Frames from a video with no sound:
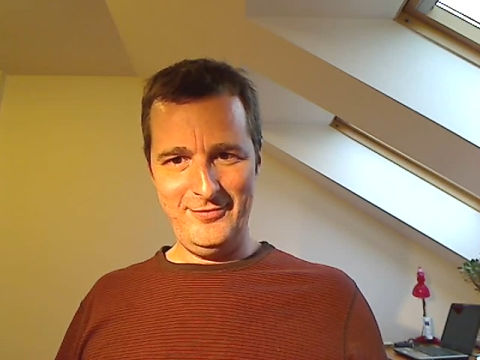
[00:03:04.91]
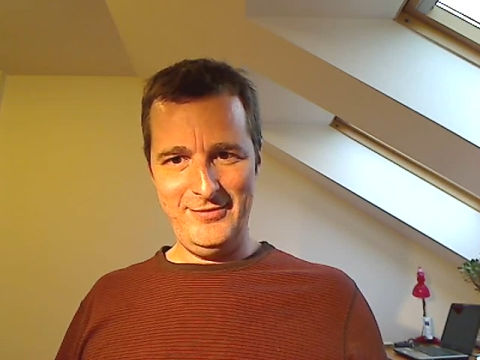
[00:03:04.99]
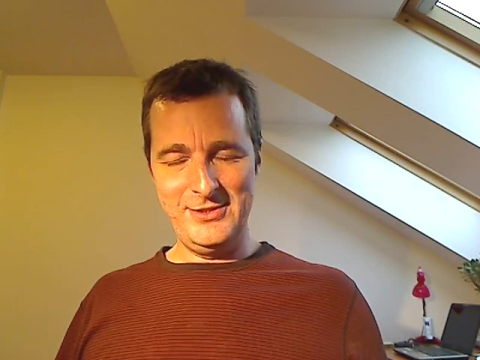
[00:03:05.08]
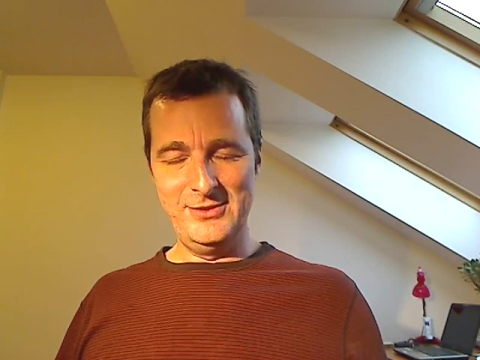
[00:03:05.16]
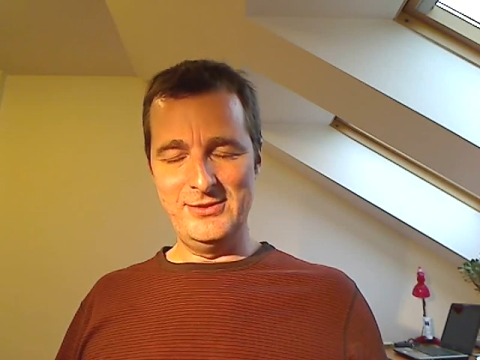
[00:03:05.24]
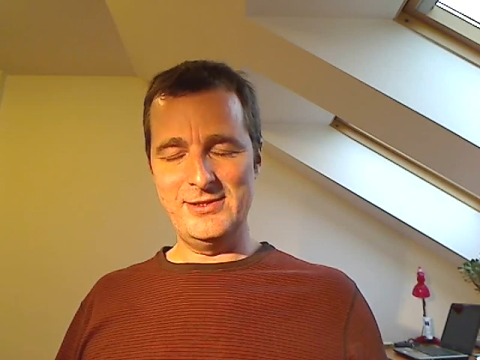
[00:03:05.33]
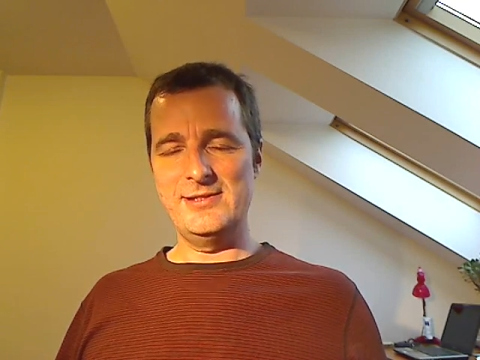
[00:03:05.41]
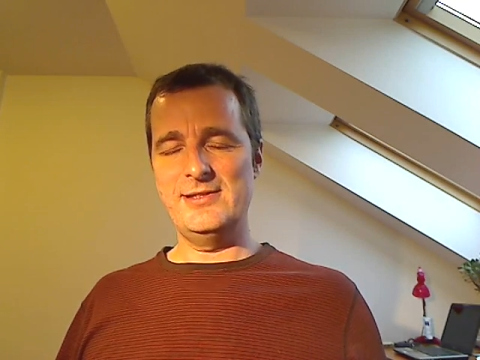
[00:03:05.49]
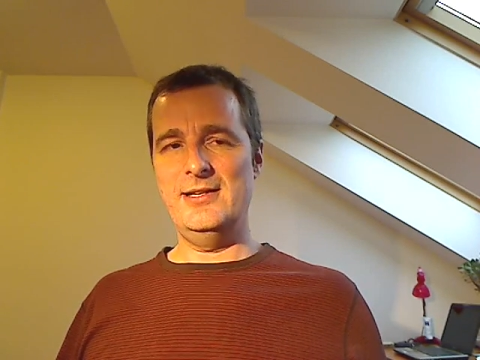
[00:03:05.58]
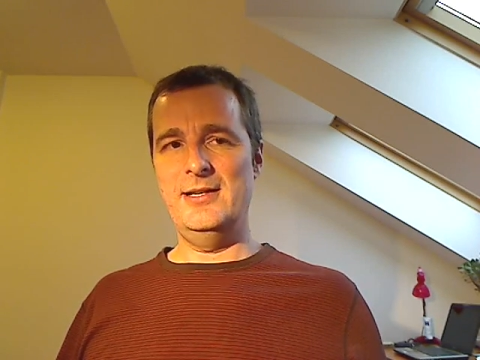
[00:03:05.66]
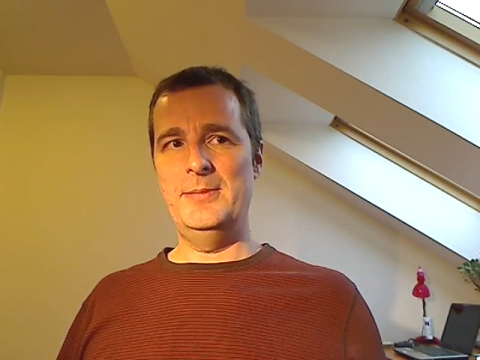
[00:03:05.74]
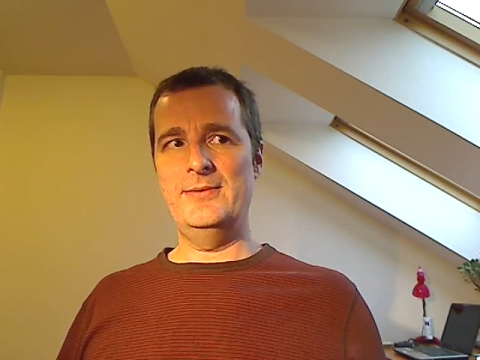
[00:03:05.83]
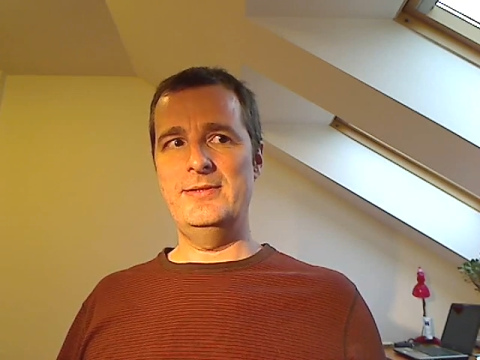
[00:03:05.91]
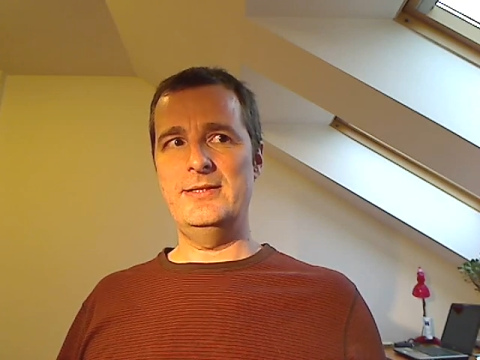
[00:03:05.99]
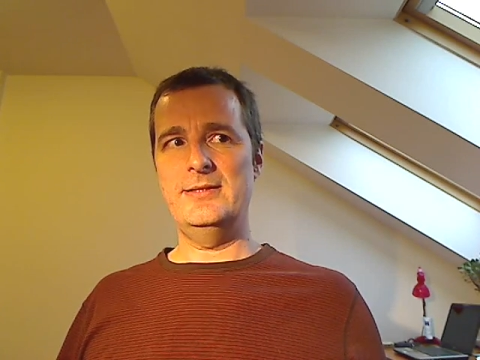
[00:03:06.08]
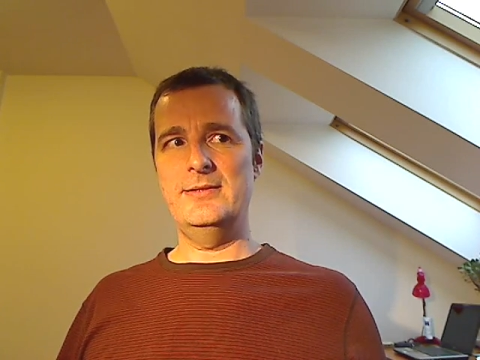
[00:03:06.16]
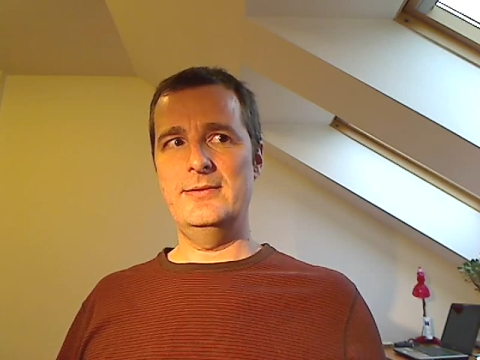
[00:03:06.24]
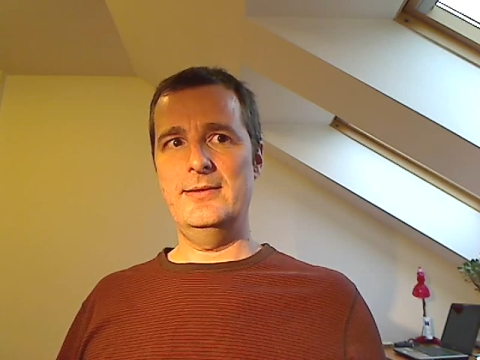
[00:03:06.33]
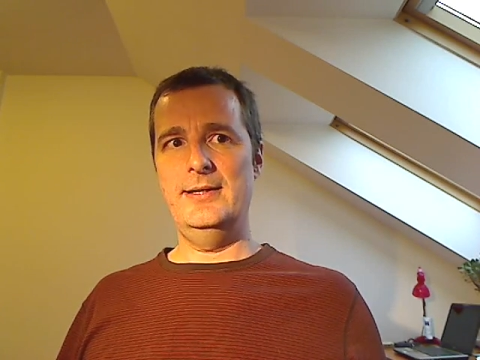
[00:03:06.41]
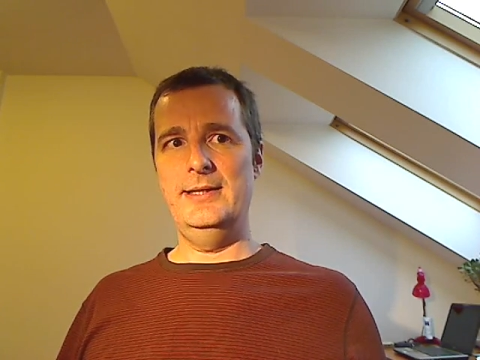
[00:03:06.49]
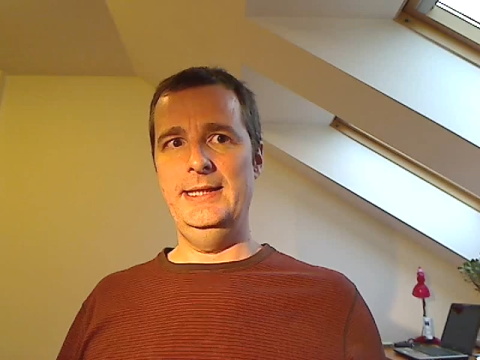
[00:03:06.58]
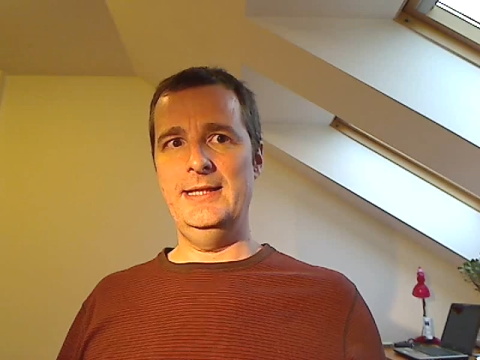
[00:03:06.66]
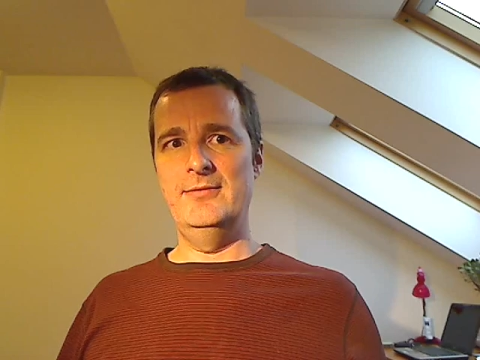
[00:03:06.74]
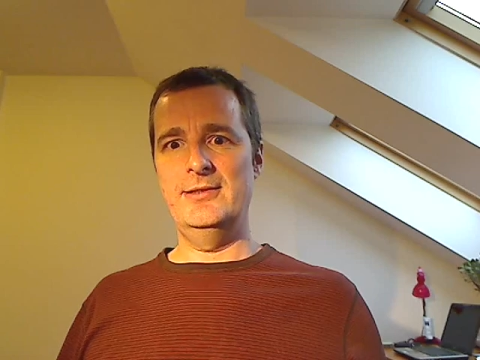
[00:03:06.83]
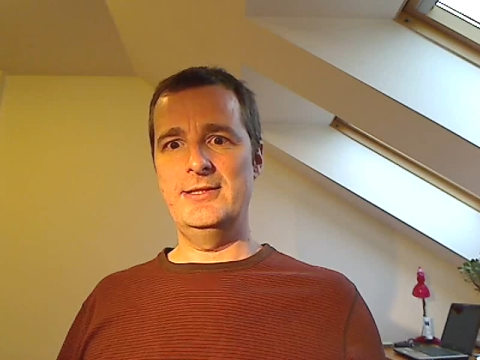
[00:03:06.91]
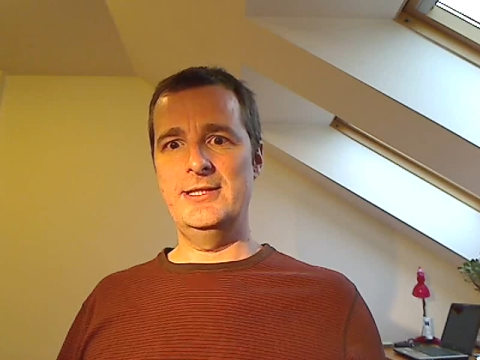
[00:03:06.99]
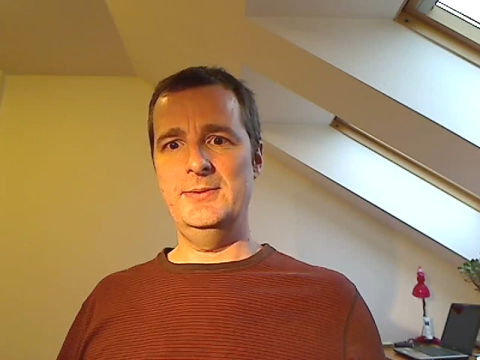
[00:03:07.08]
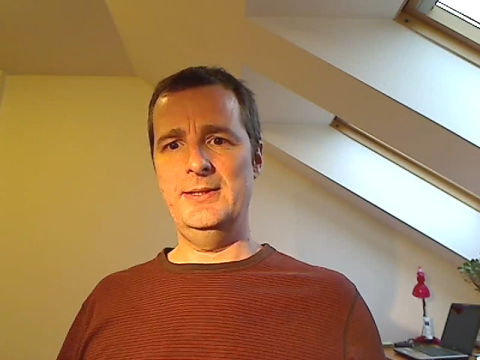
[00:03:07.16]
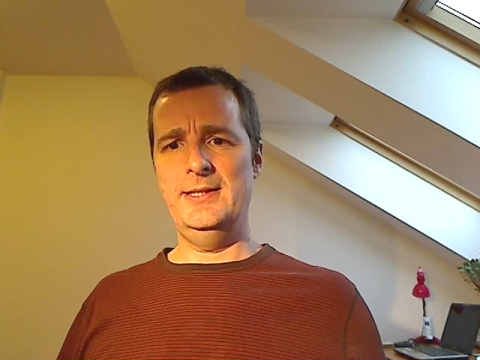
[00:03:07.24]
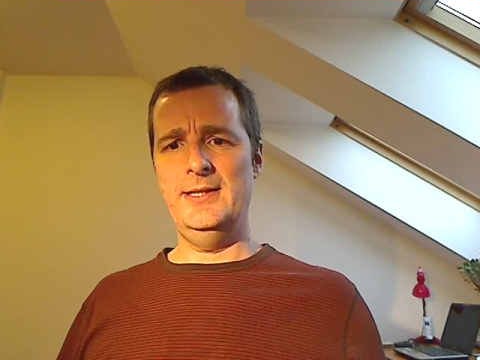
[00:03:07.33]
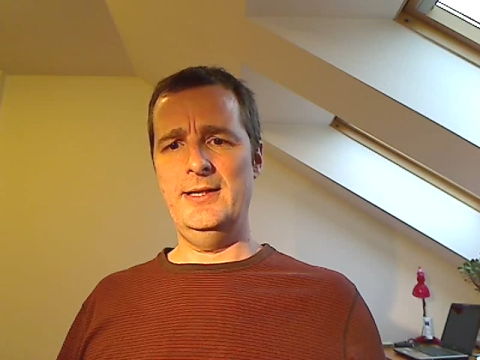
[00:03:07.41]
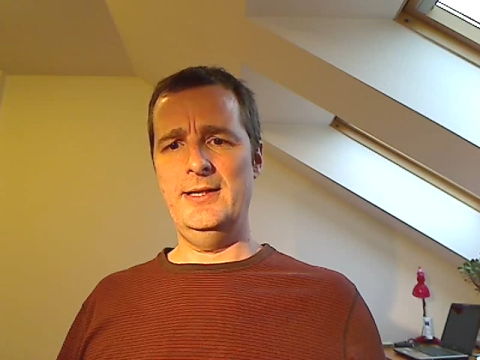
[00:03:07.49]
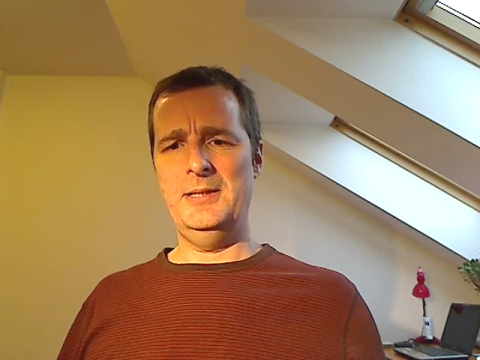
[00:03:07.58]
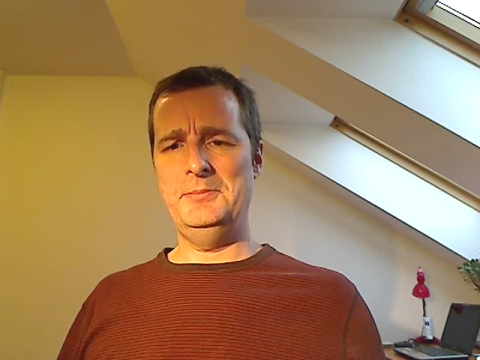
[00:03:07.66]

resource about a year or 2 ago,